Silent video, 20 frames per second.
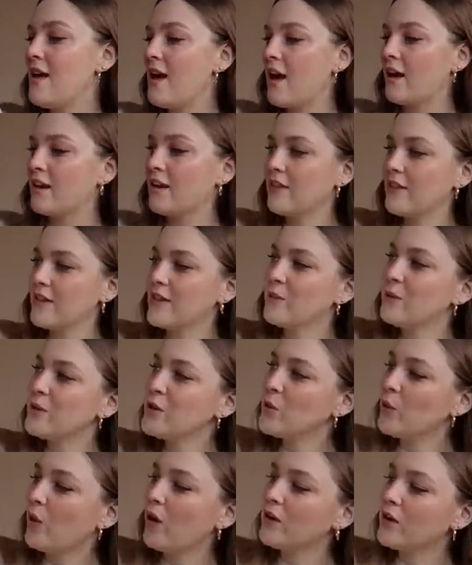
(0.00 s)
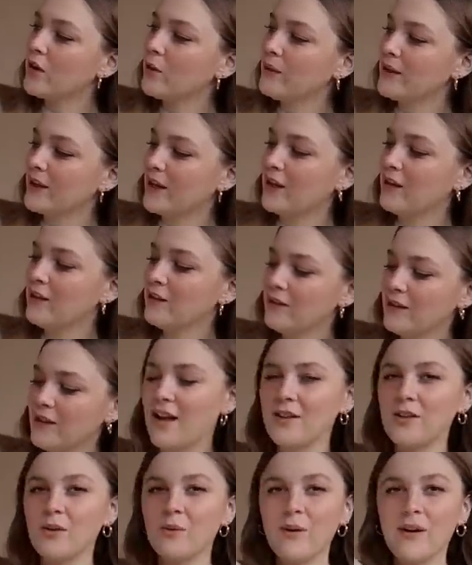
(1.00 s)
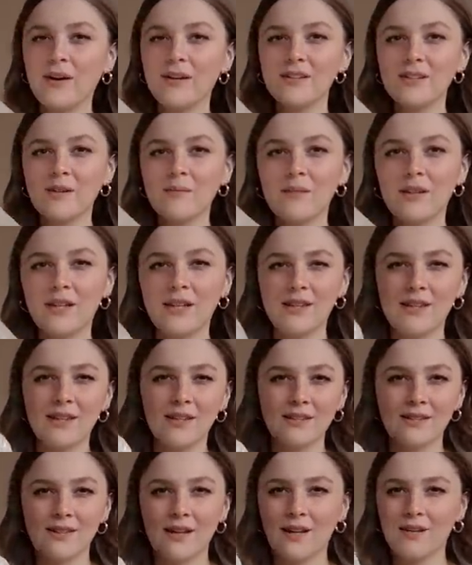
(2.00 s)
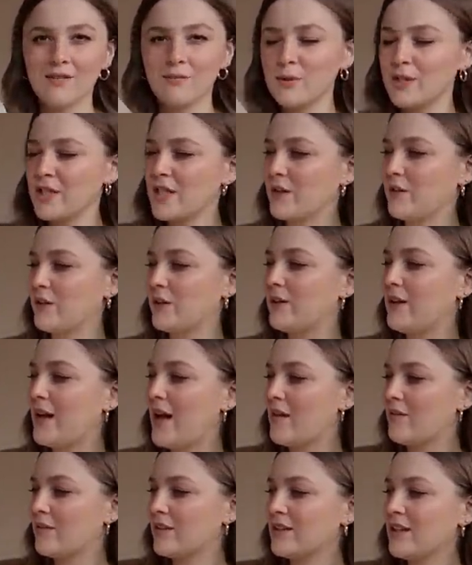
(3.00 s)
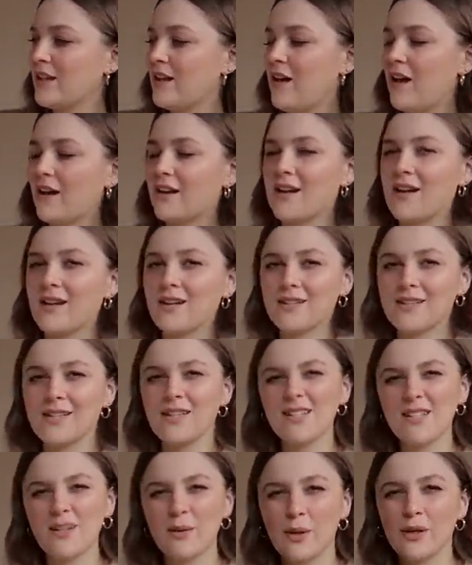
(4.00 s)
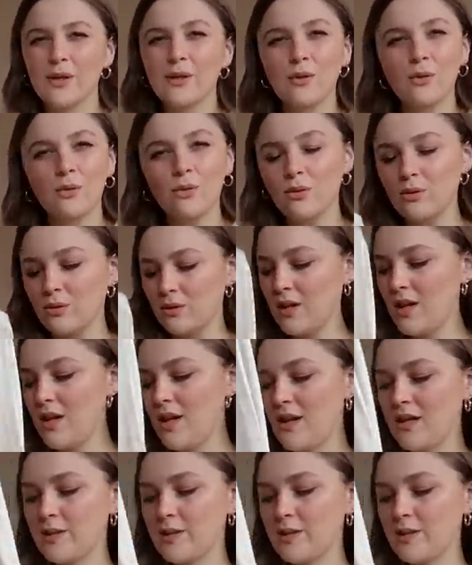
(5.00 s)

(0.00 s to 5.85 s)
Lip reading: And I think when you are going out and you're wearing something in this kind of material, having that high neck is actually quite cool,